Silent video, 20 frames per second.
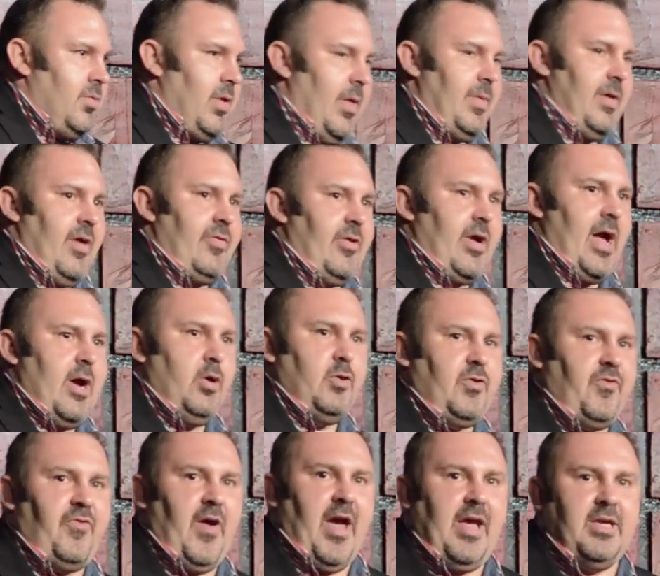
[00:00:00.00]
Then the other guy
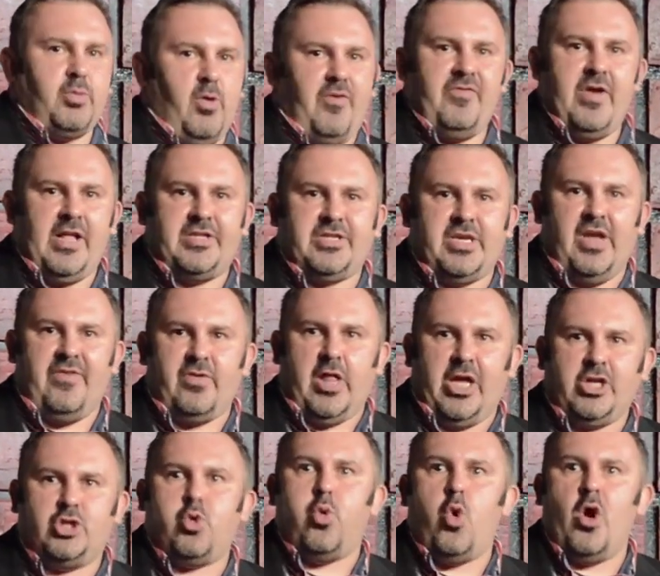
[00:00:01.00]
whose face we've not seen for
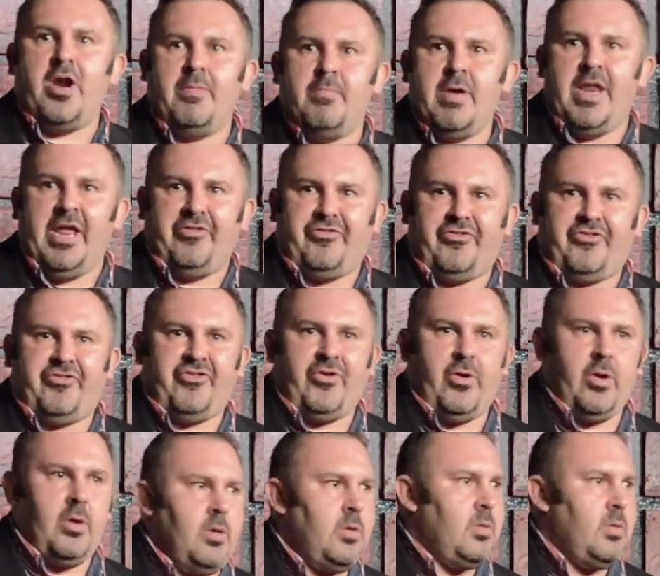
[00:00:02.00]
like 20 minutes